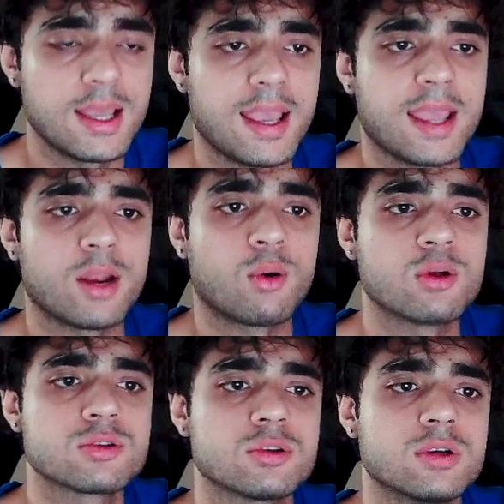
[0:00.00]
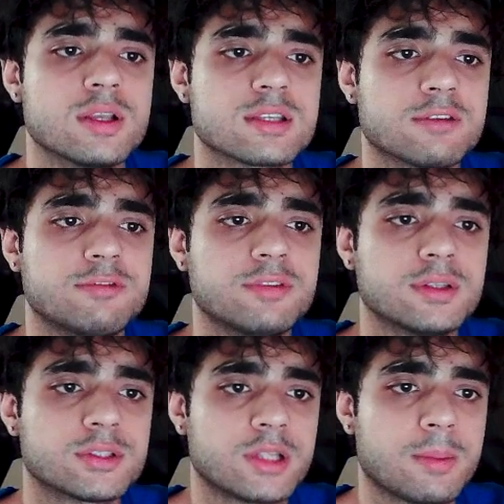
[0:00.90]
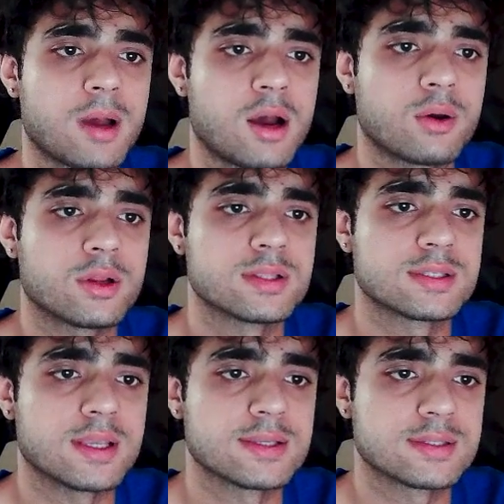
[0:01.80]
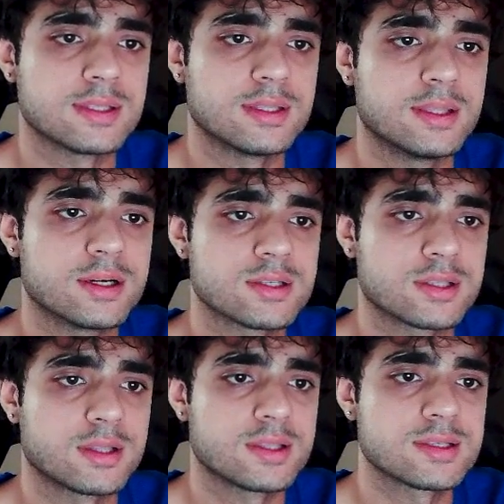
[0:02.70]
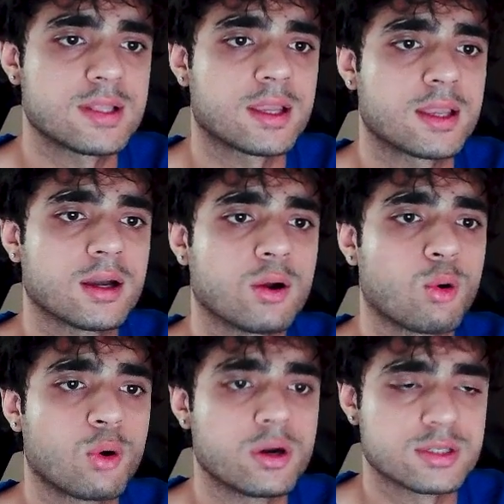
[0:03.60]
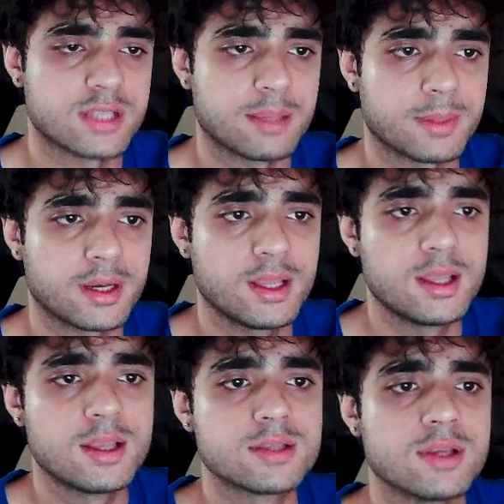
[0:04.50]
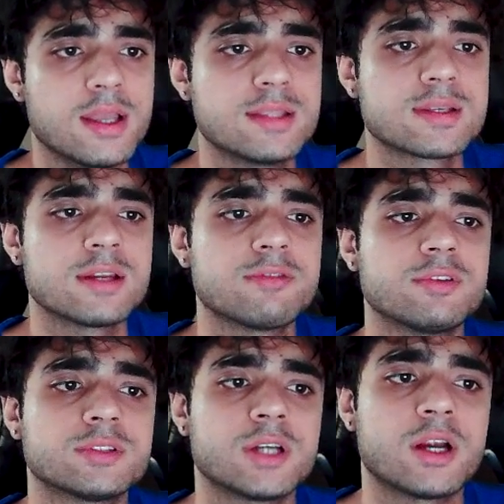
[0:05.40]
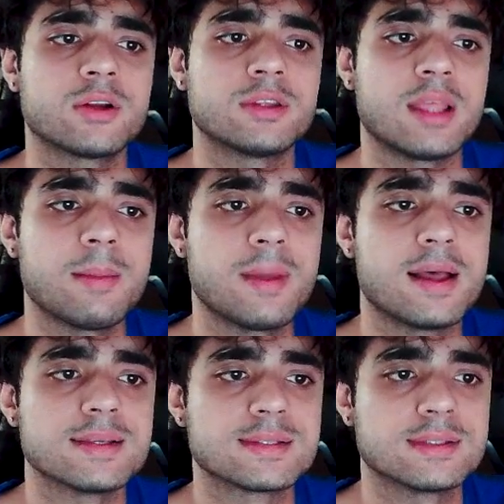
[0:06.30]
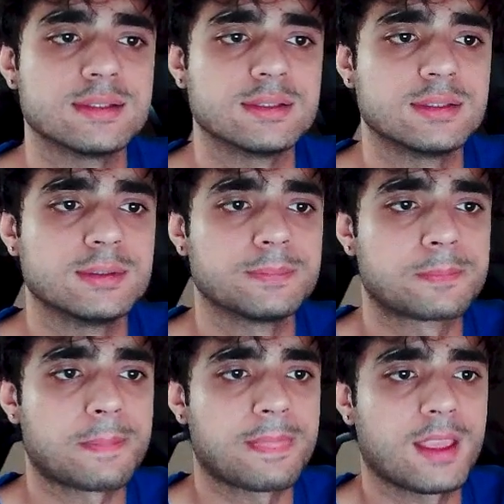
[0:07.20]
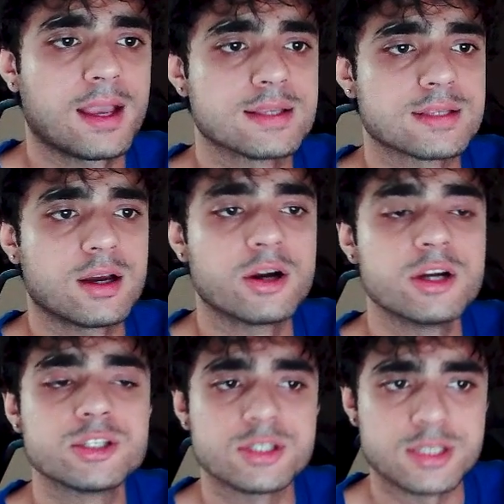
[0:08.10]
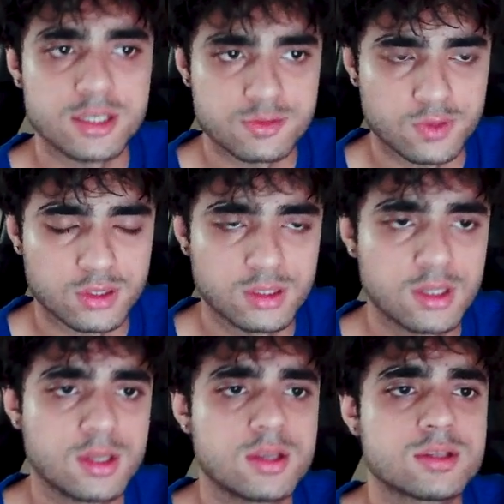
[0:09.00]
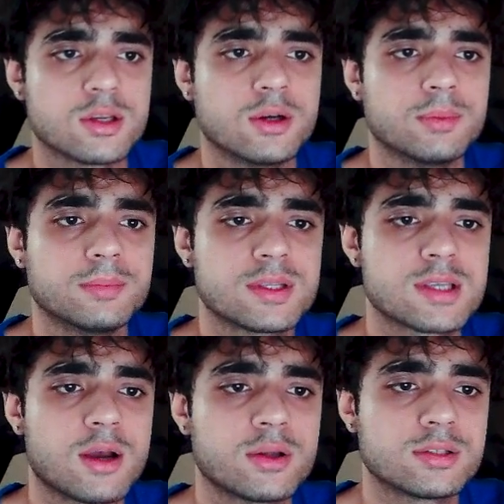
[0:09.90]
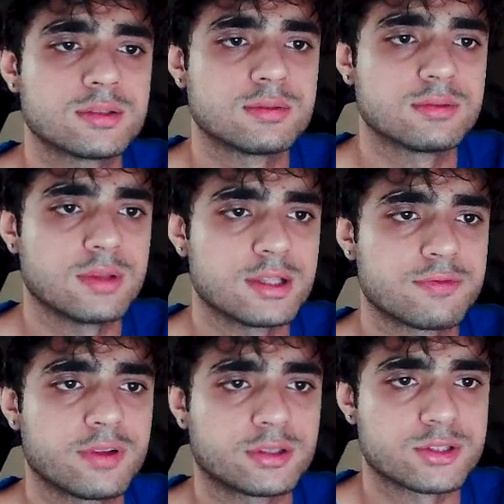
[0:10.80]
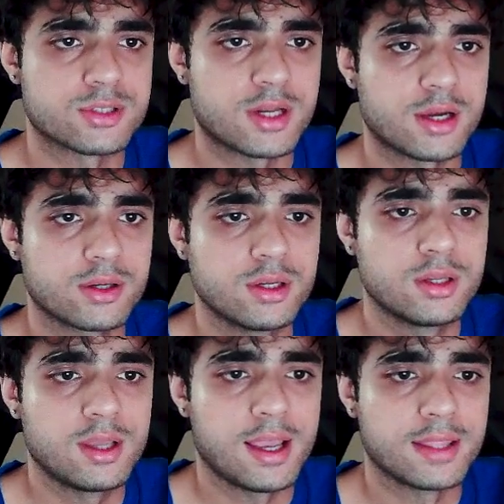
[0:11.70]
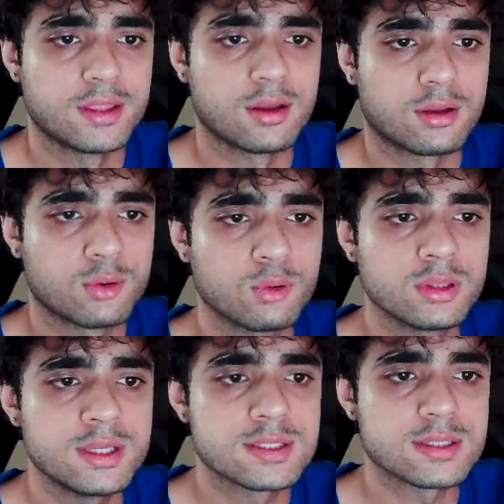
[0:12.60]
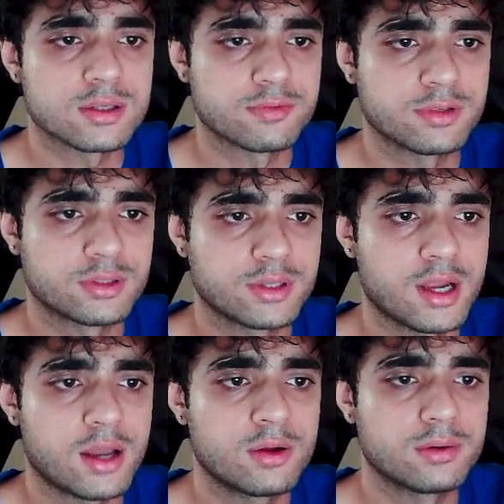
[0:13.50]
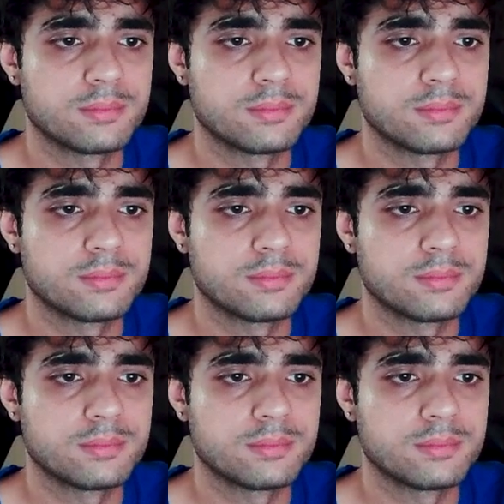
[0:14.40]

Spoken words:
and also it's gonna filter them out. It says this is like a or statement. So it's gonna filter out them as urgency as well. So this is how it filters it out. And the cold leads are filtered out